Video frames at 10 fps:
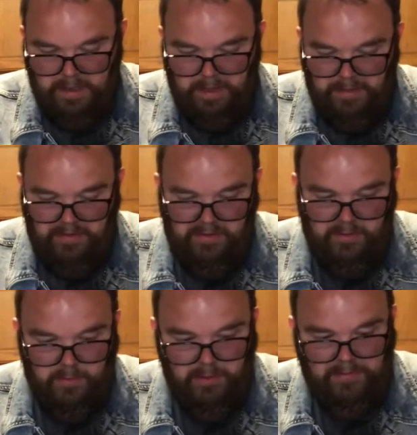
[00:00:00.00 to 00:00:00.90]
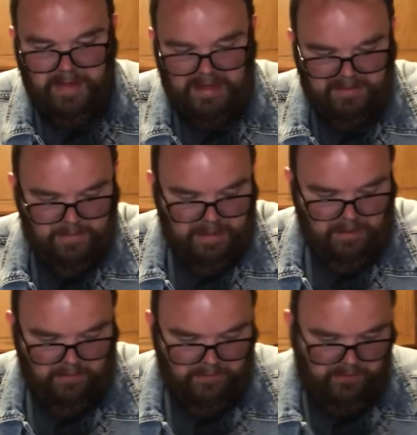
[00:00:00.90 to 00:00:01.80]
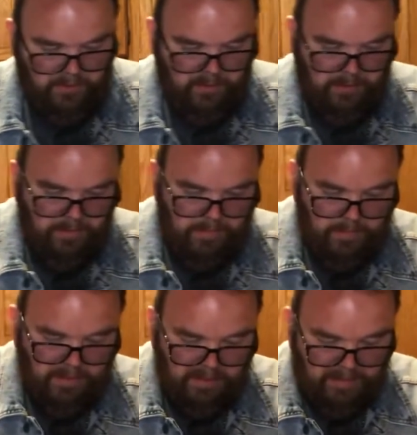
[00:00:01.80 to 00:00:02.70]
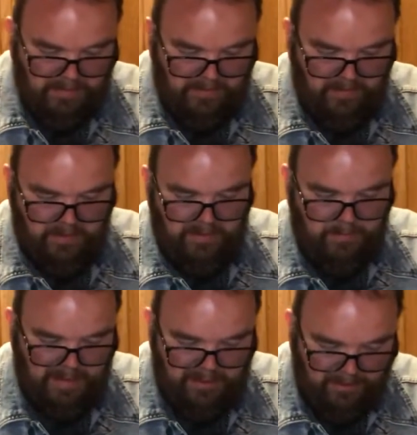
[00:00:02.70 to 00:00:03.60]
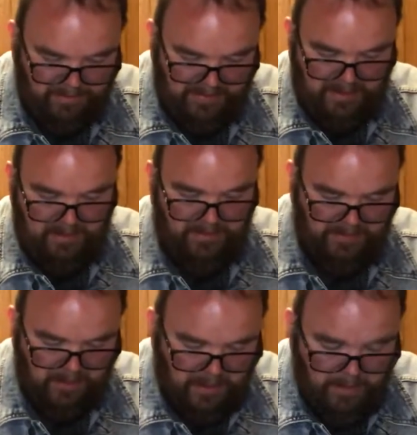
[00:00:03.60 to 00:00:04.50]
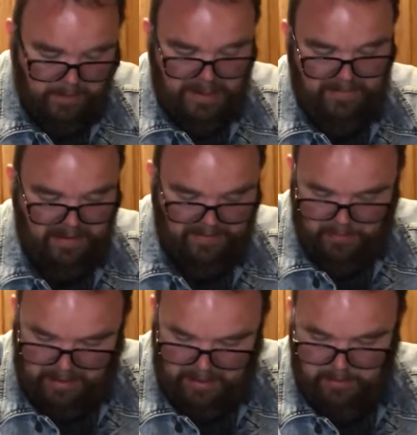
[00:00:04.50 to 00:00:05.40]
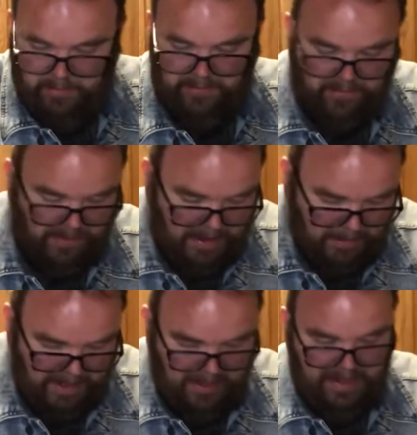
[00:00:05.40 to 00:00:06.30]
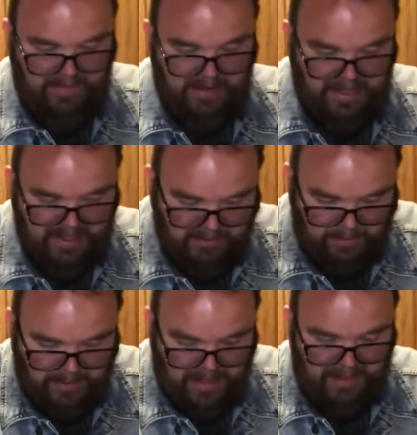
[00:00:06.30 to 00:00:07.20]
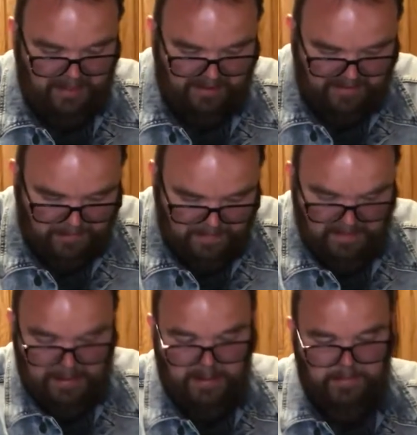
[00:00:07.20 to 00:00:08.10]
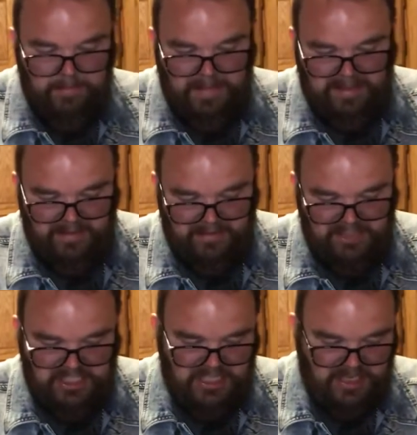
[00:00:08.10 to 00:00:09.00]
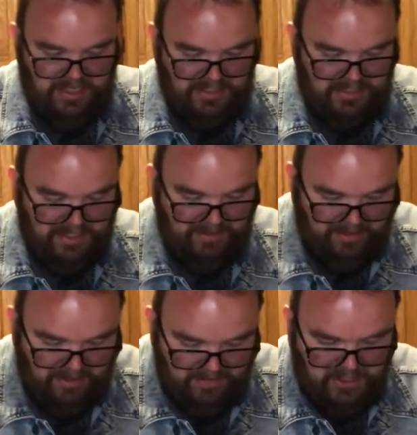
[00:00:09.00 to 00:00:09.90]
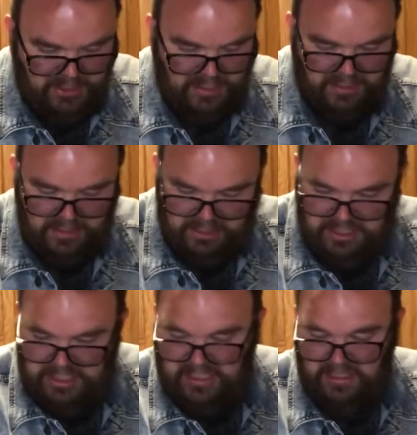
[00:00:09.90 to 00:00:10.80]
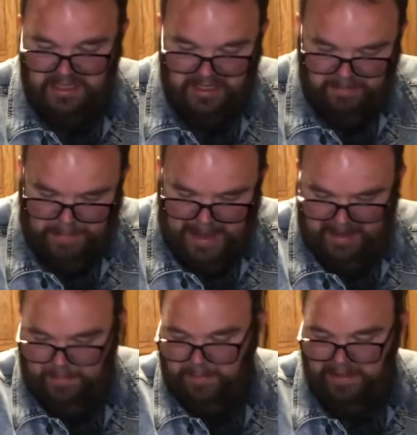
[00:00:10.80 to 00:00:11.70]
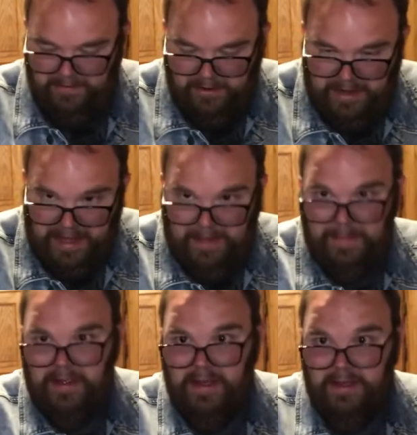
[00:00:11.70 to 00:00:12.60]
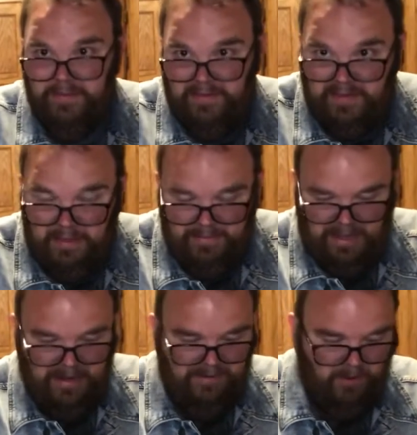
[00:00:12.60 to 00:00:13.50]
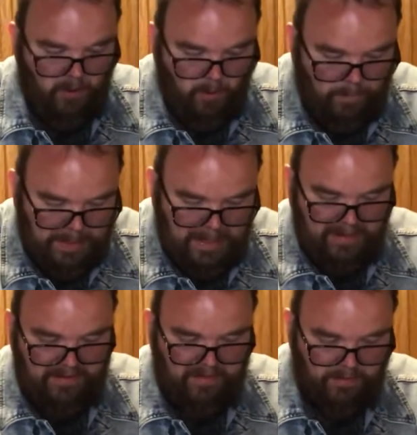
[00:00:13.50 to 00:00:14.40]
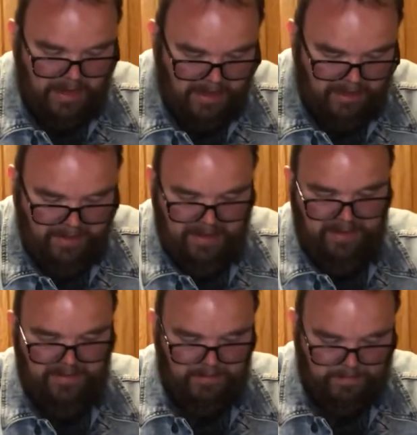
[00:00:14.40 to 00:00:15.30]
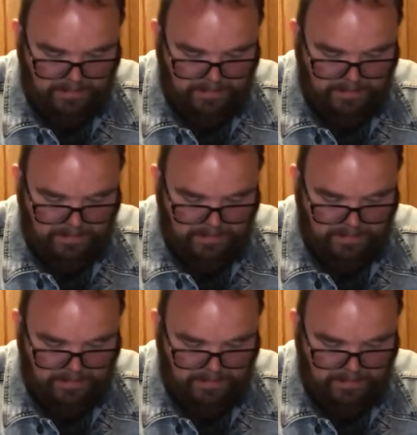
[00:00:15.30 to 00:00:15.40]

This is a real fast meal for someone, especially if they're living by themselves. But even if you want to do it for family, I think even kids would like this because it's cheese. Kids love cheese, and it's cheese that's baked. And believe it or not, this comes out as a whole piece right out of the oven.